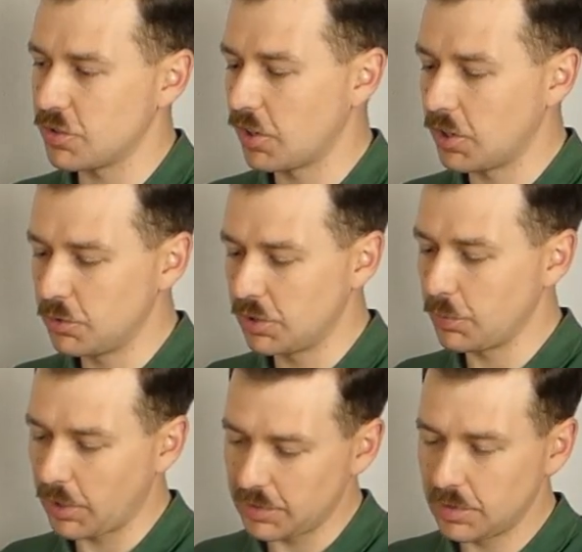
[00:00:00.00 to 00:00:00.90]
I noted
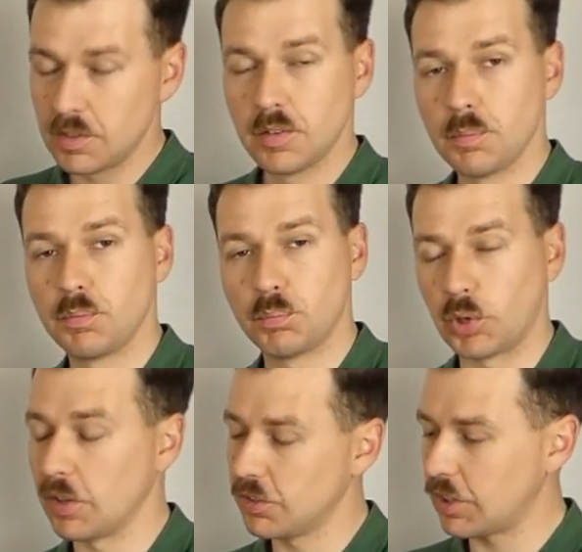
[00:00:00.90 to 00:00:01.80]
when
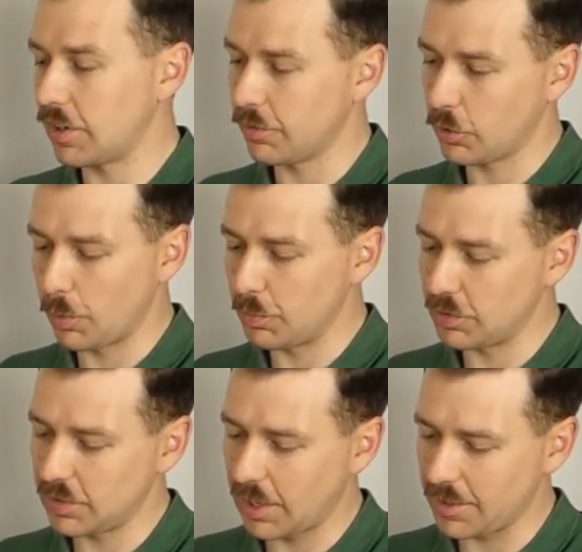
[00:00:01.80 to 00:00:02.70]
putting this set of
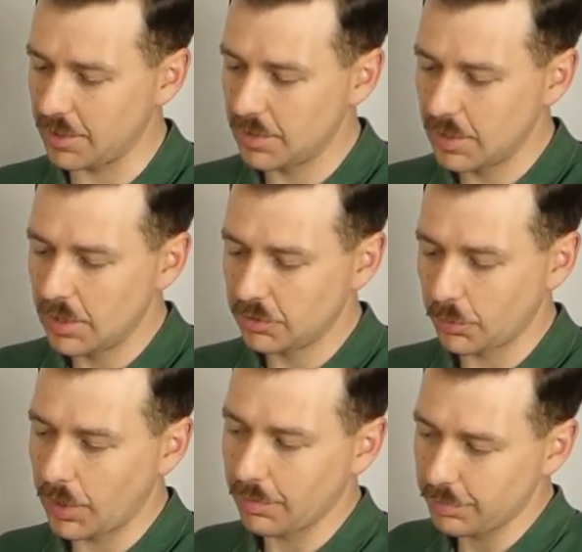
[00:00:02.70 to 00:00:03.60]
equipment together.
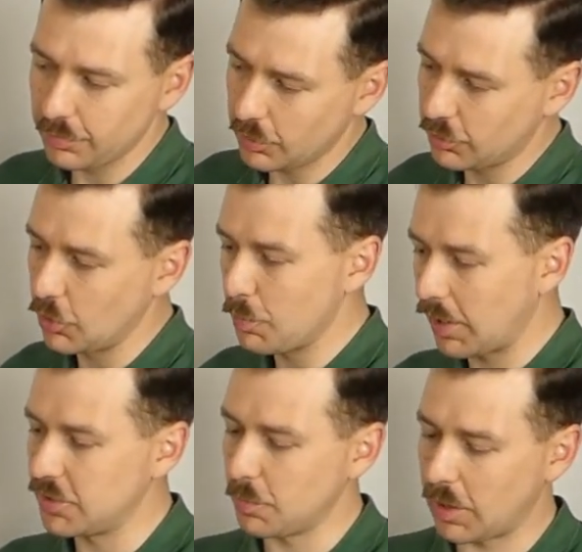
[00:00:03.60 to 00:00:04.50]
So we have the two
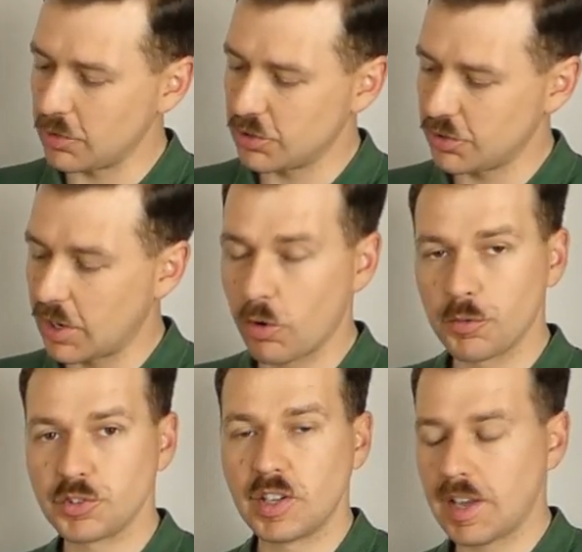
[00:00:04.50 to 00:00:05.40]
basic pouches there
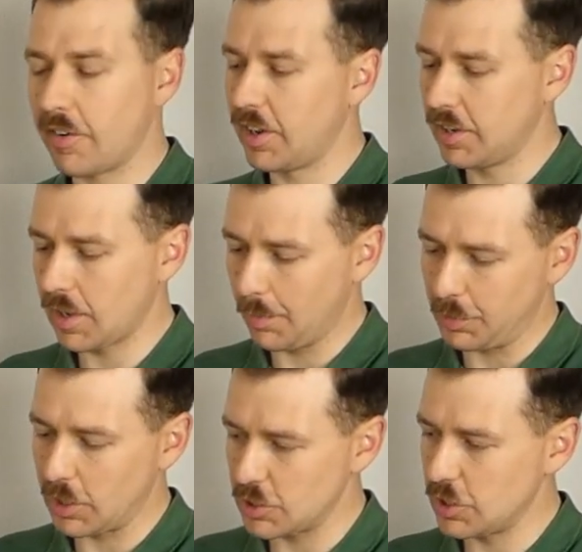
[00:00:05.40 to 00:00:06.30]
obviously carrying
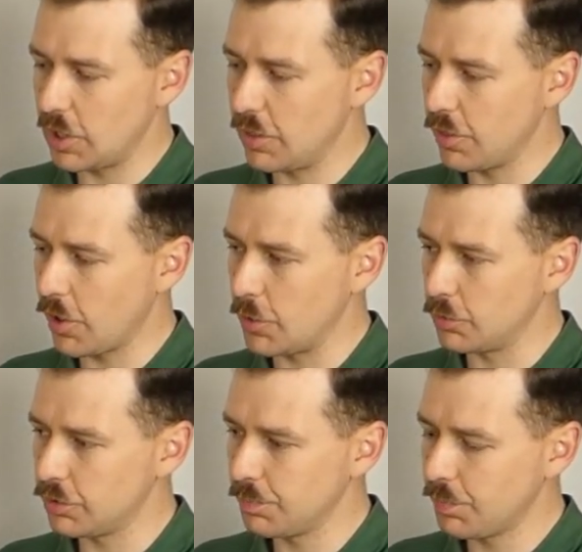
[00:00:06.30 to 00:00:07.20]
ammunition in
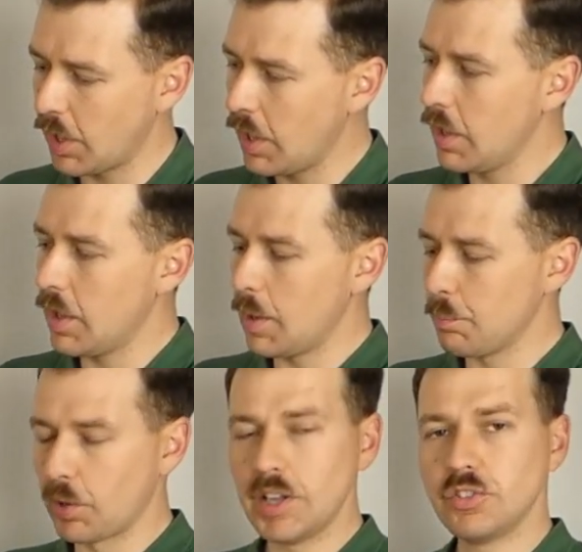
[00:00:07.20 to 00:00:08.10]
those. In
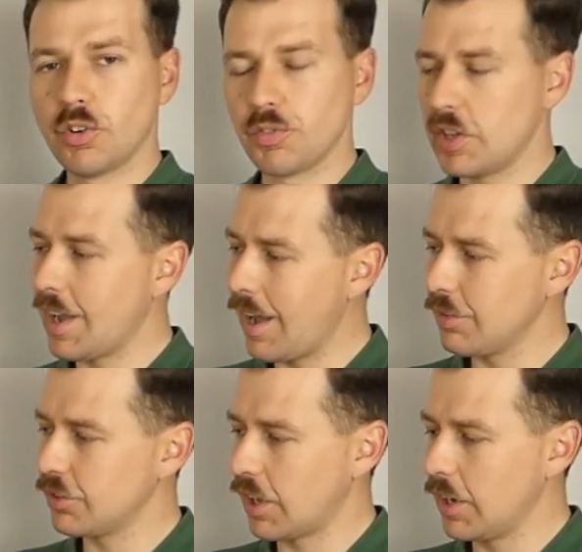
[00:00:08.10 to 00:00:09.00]
place of the
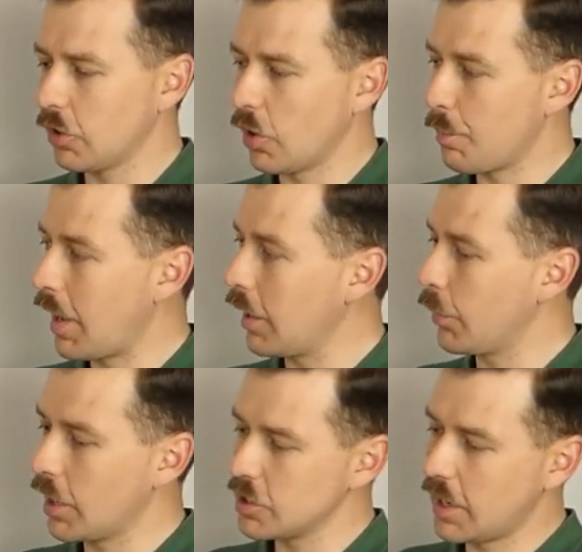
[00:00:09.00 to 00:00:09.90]
haversack on the back,
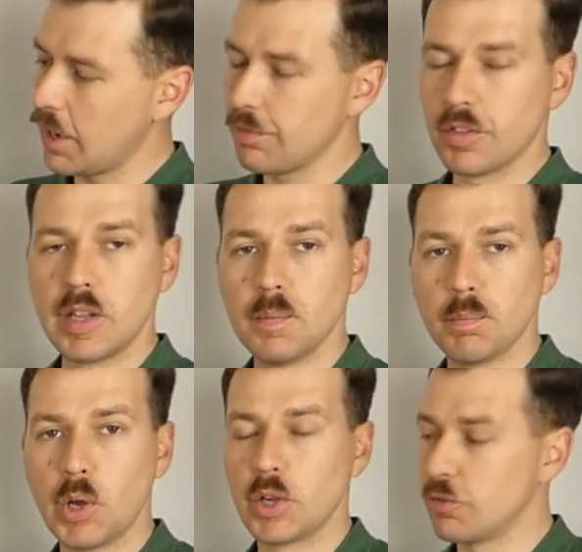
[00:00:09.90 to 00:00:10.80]
we actually have the
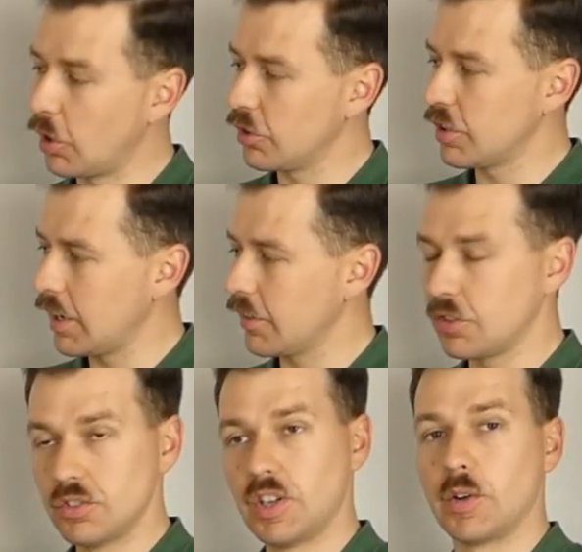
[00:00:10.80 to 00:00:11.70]
Bergen rucksack.
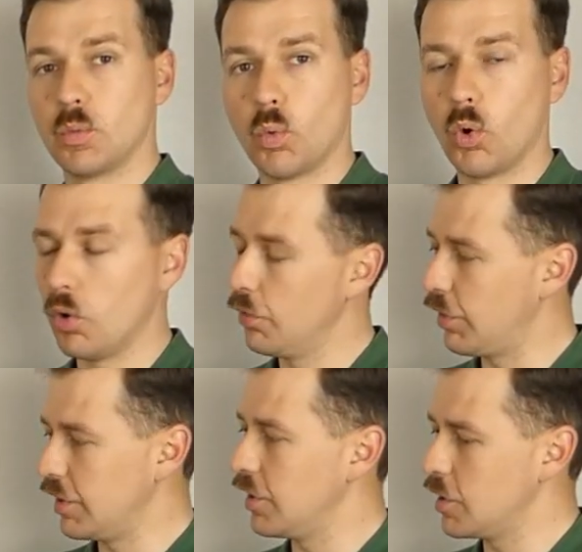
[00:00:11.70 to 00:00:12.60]
This is Second War
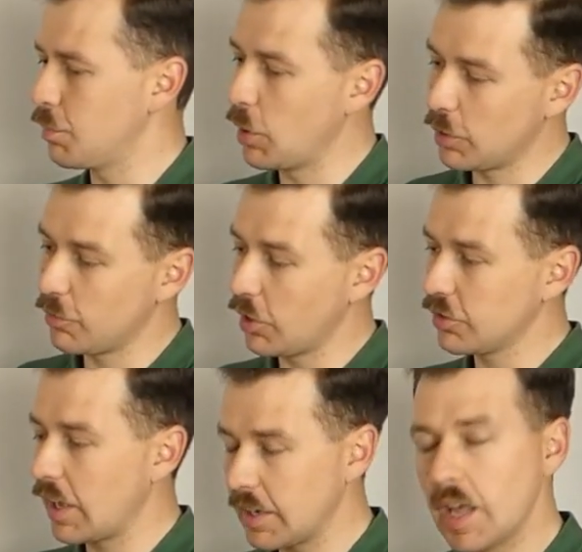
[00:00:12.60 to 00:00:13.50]
vintage Bergen
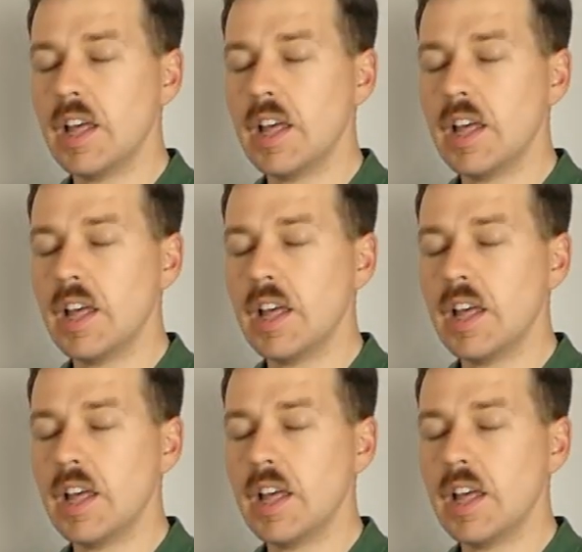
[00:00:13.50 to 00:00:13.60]
rucksack.